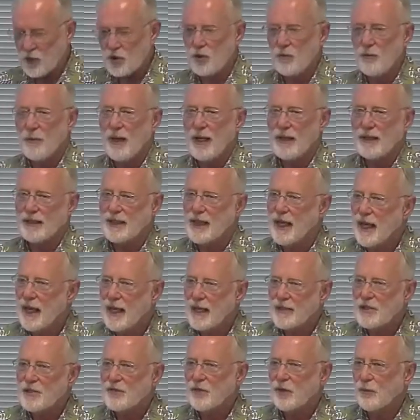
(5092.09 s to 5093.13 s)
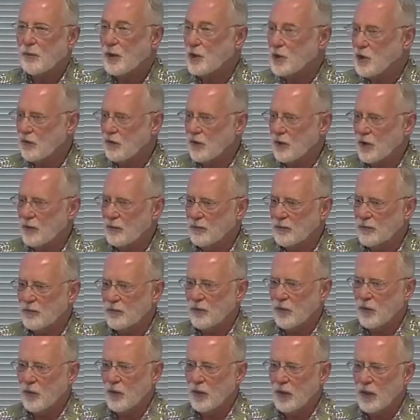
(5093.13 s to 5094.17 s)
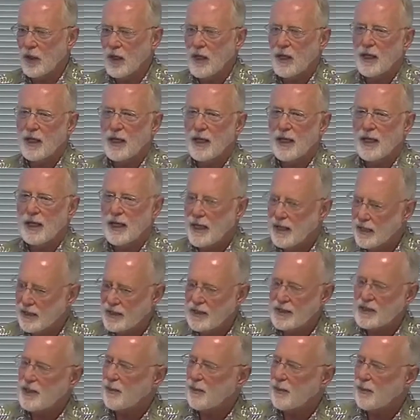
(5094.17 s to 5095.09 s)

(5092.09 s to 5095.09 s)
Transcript: you might guess from what you've heard before, it